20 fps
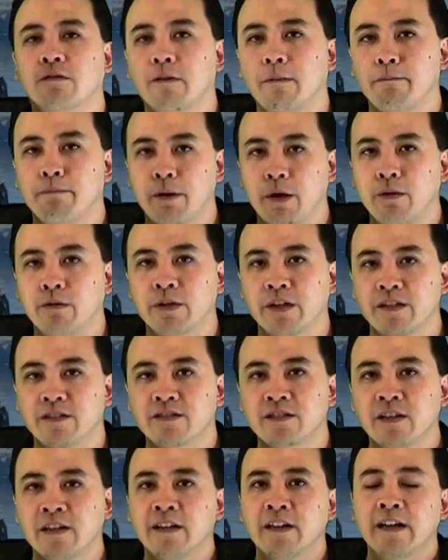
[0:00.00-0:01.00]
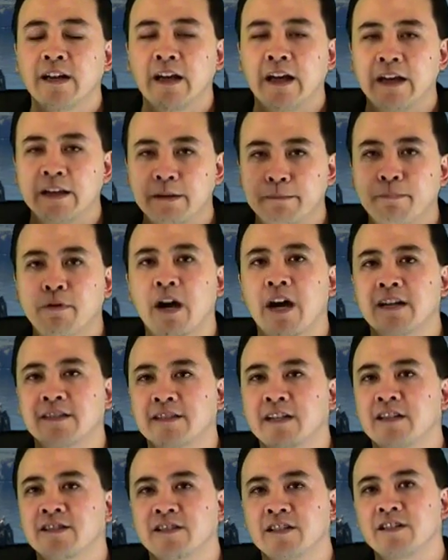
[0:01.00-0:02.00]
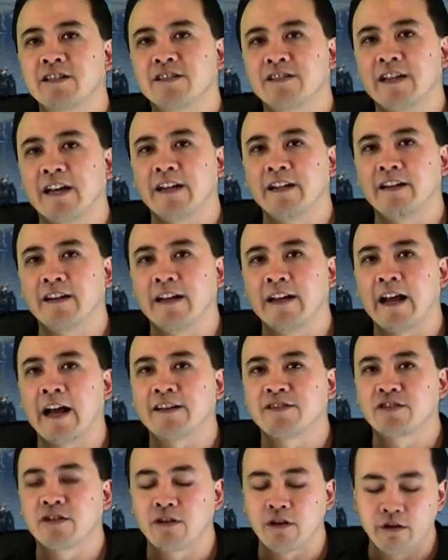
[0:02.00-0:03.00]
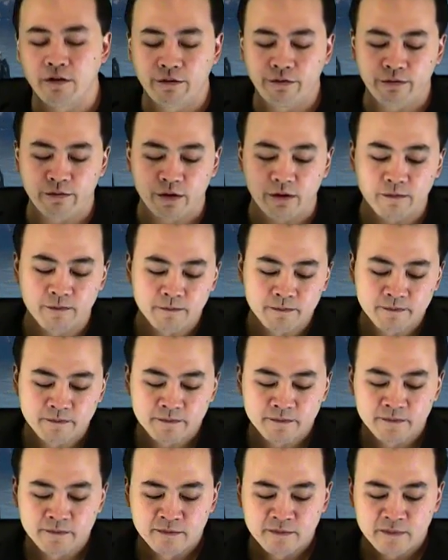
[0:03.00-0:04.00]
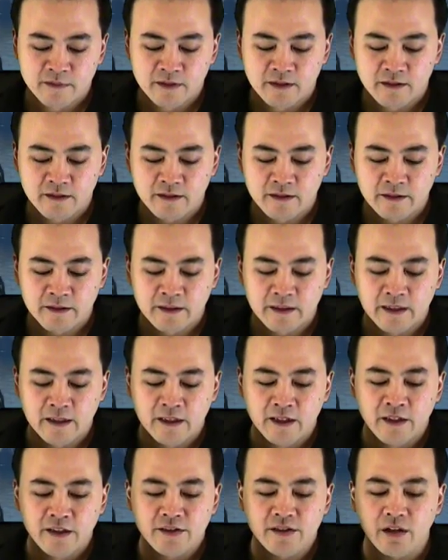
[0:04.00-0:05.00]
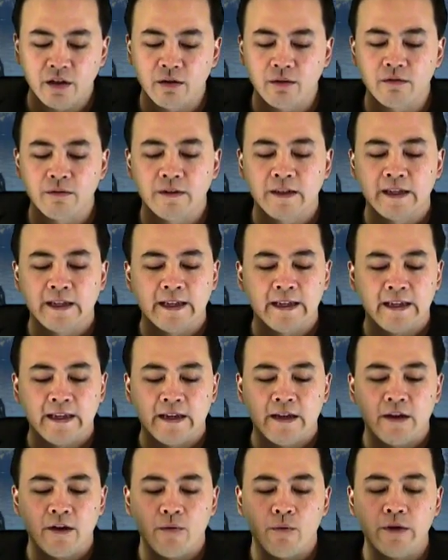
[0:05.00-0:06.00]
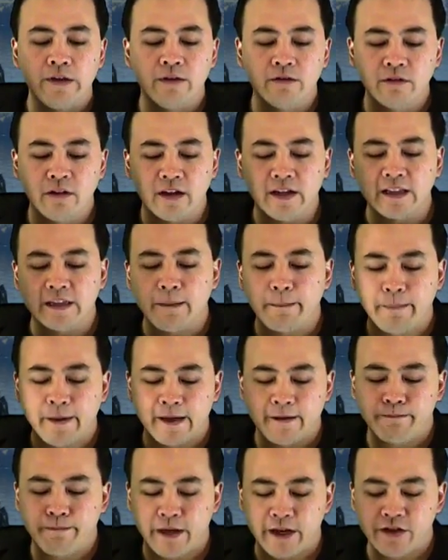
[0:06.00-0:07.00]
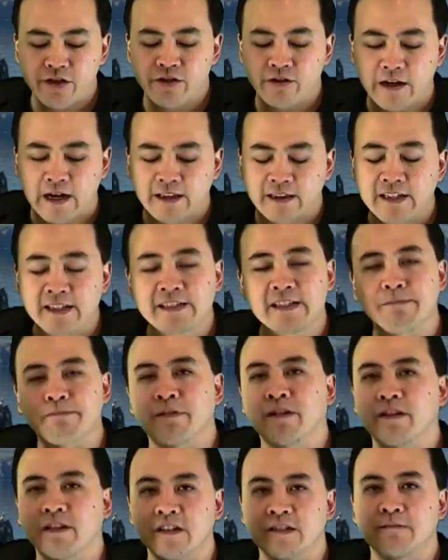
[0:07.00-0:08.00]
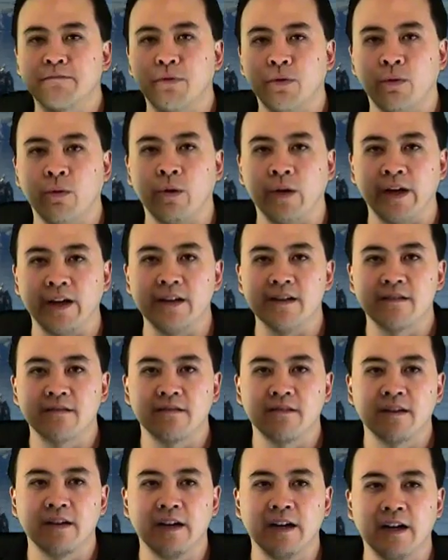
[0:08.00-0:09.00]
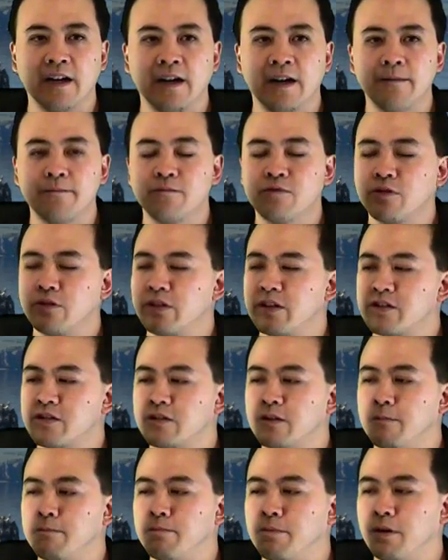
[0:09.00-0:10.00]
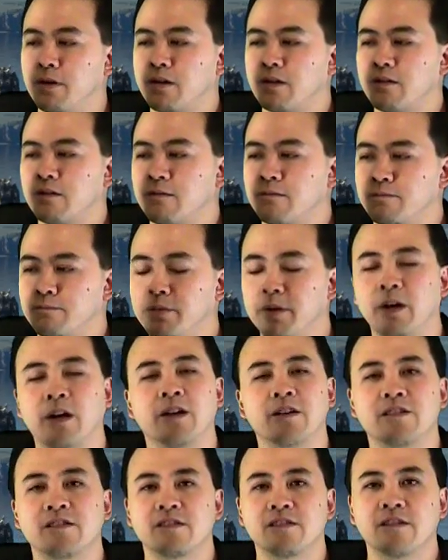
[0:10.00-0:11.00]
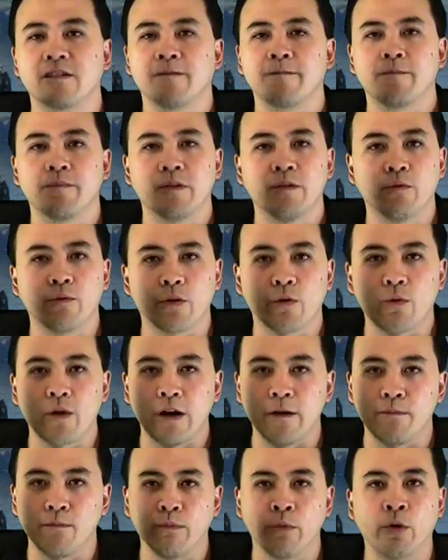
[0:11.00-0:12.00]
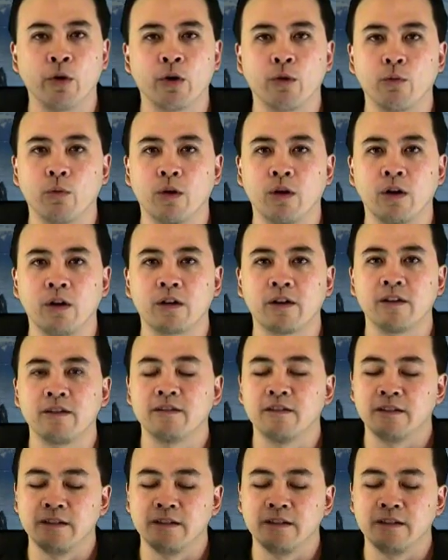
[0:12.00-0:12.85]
components and the processes that it has to go through. So when you look at the big picture, at least up to this point, traditional books require more work,